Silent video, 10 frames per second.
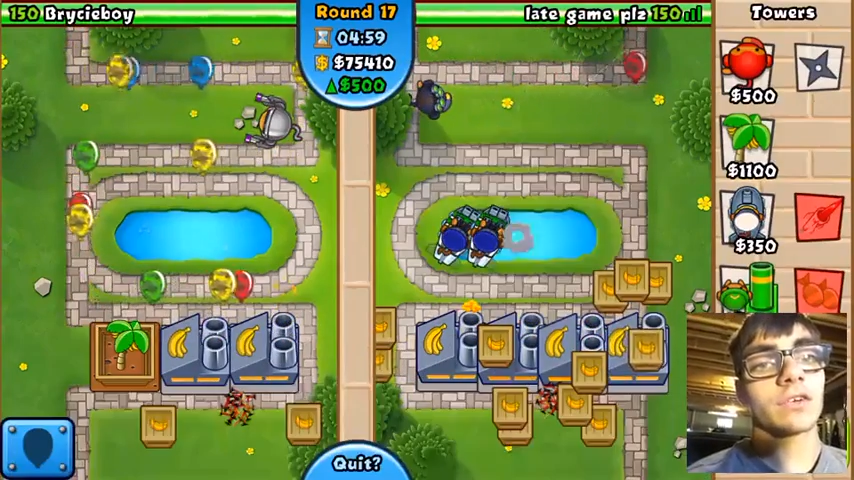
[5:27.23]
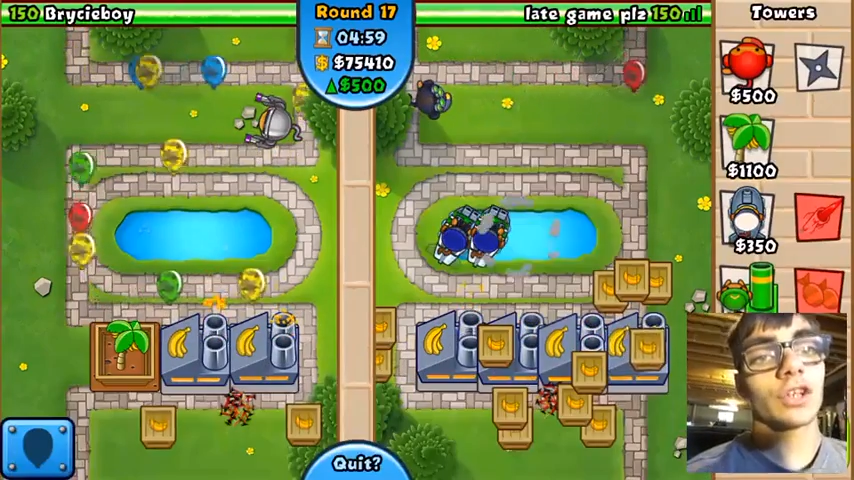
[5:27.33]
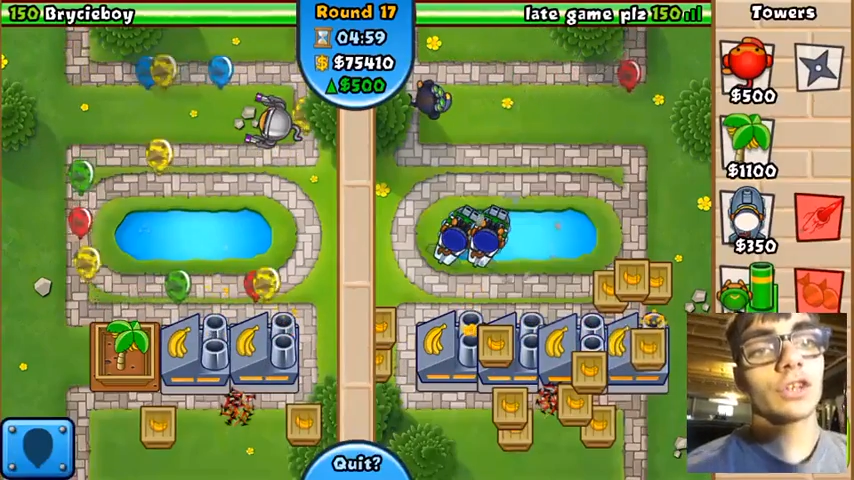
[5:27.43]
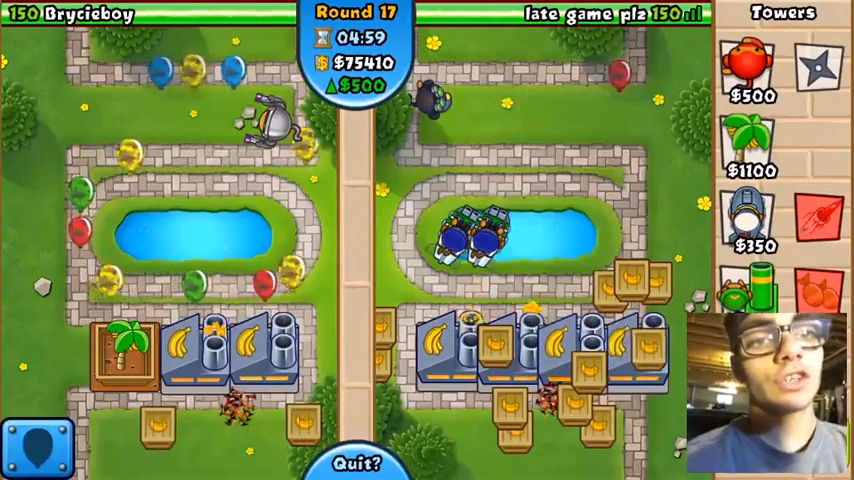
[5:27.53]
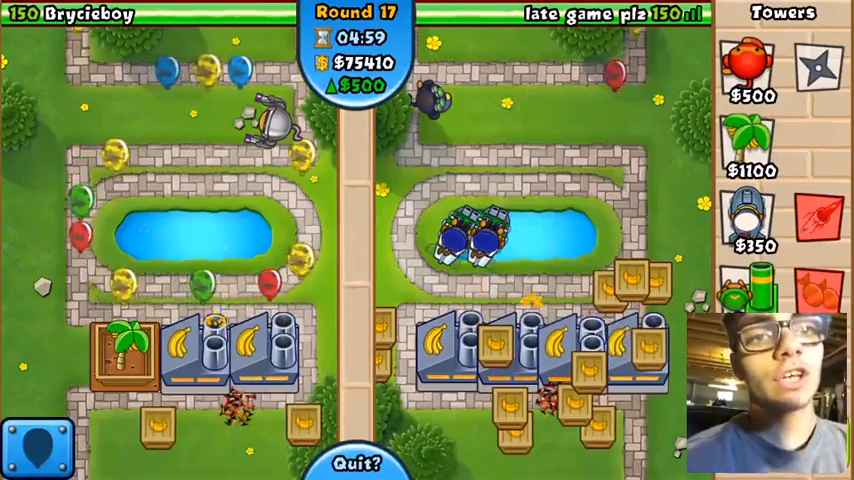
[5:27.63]
So
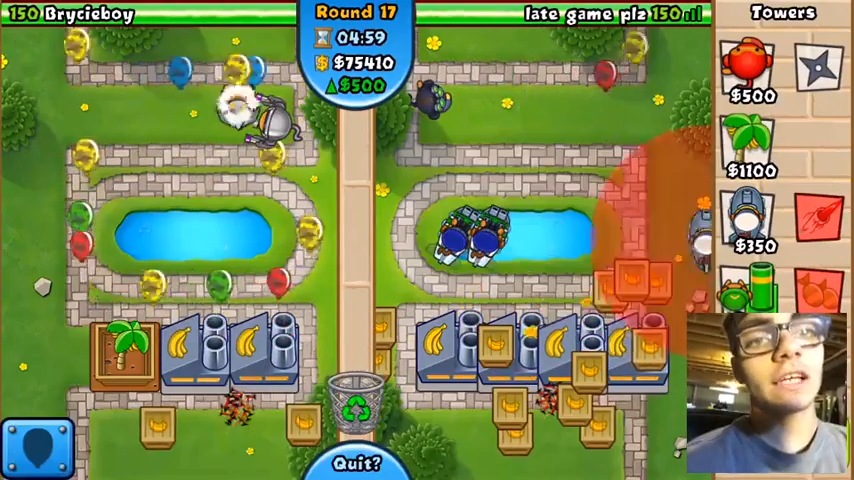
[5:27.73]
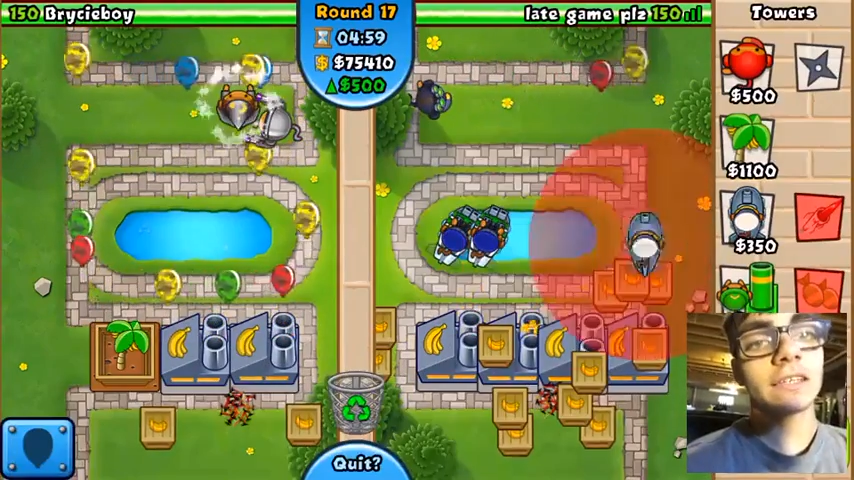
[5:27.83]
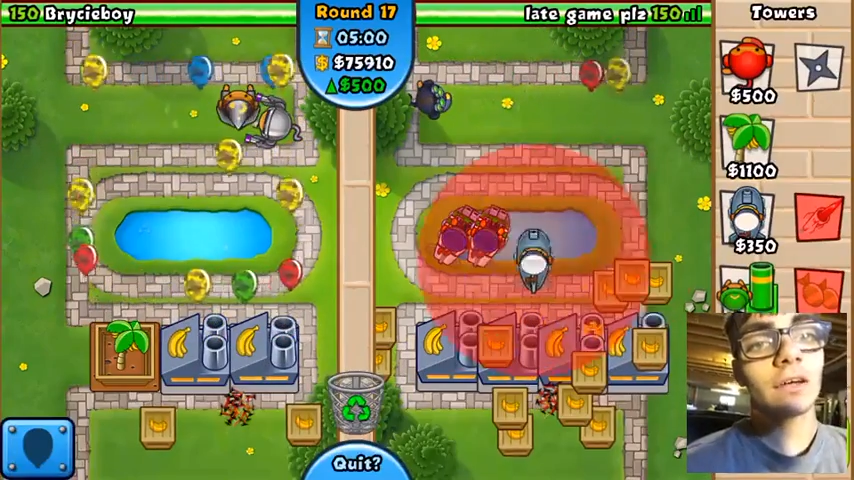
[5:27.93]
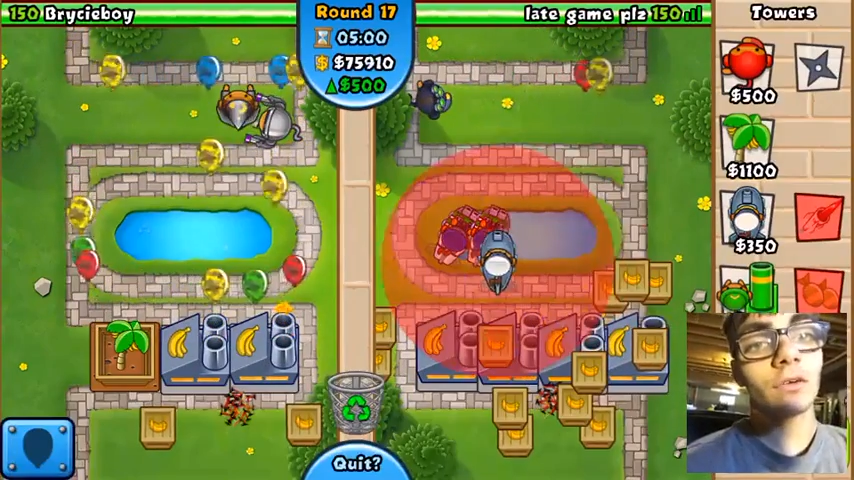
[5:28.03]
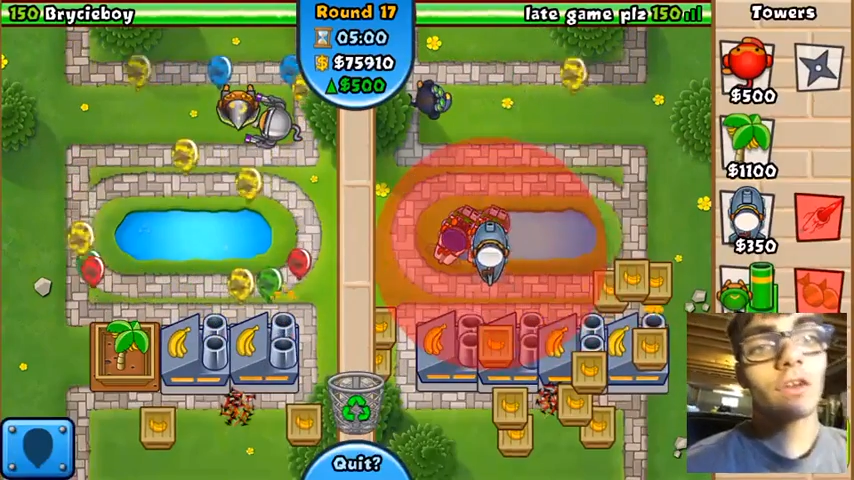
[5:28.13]
you see I
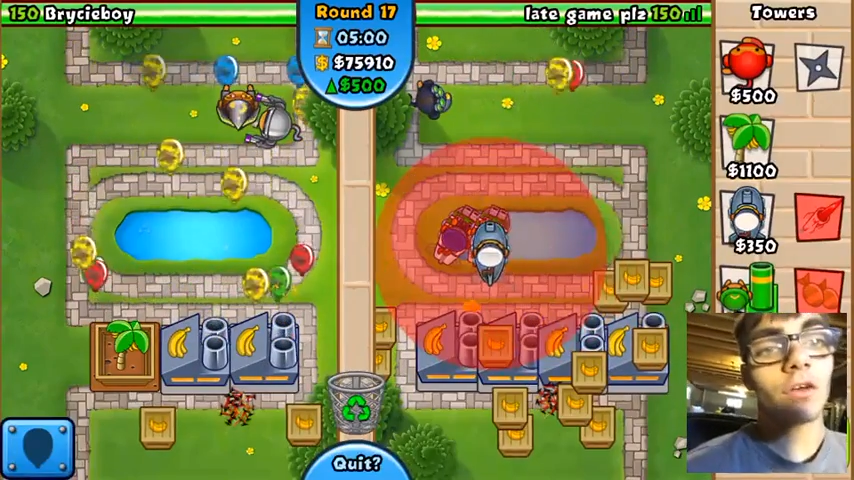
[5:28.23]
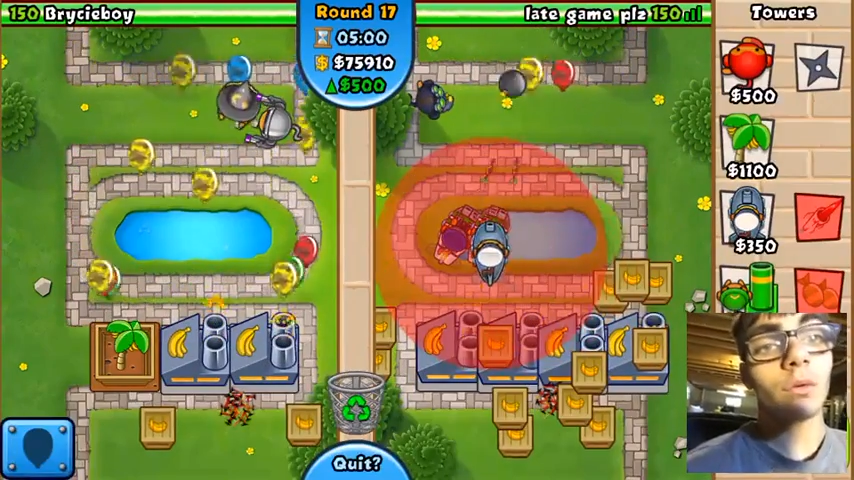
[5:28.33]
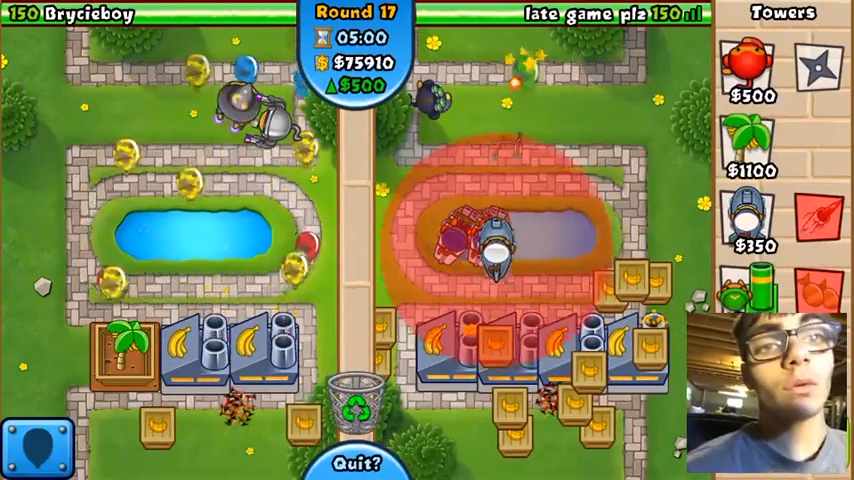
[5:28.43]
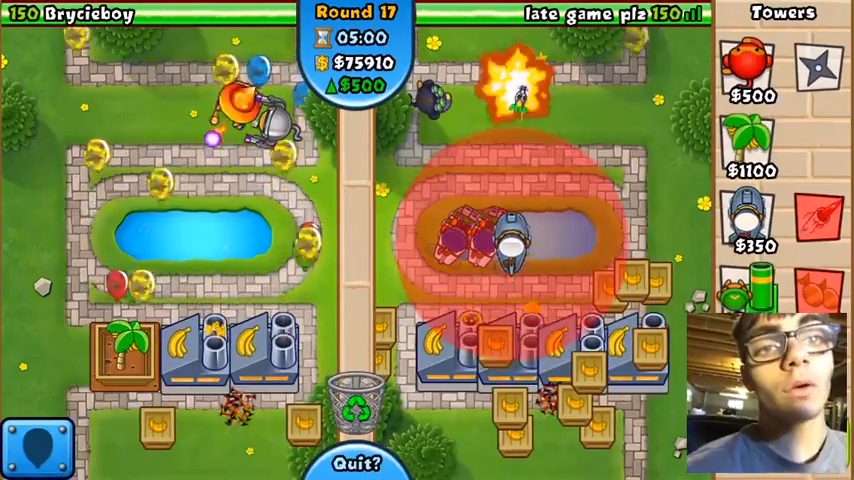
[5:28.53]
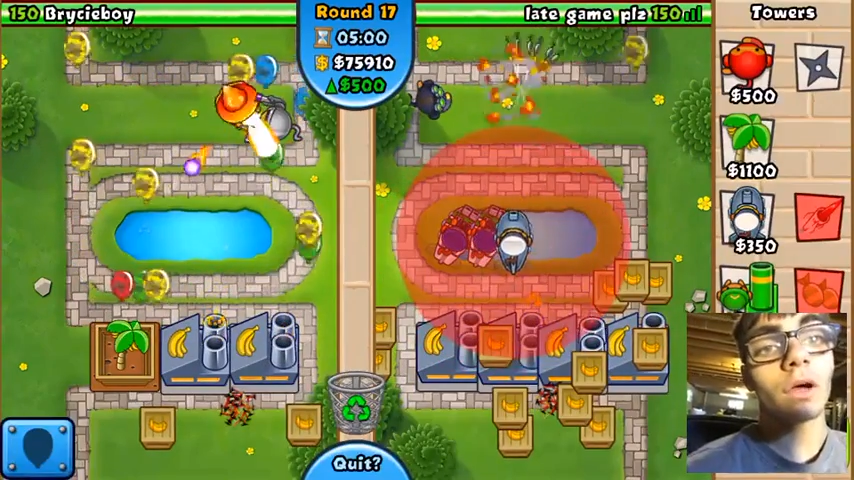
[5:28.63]
sell
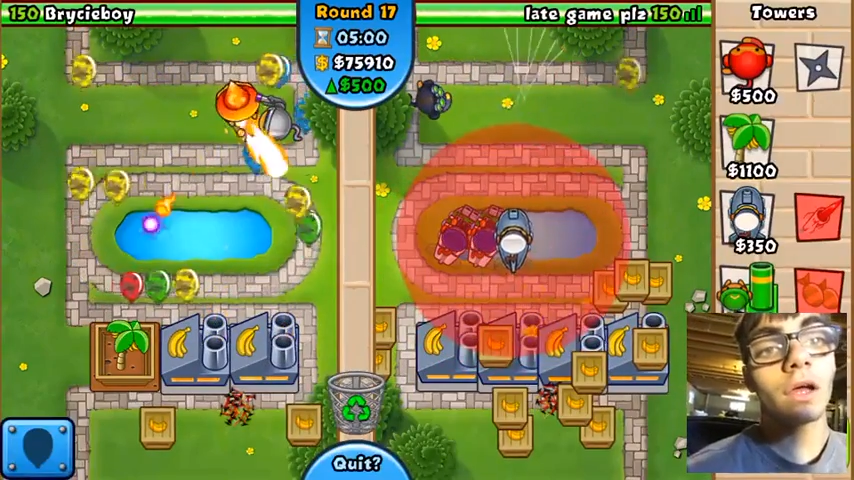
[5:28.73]
2,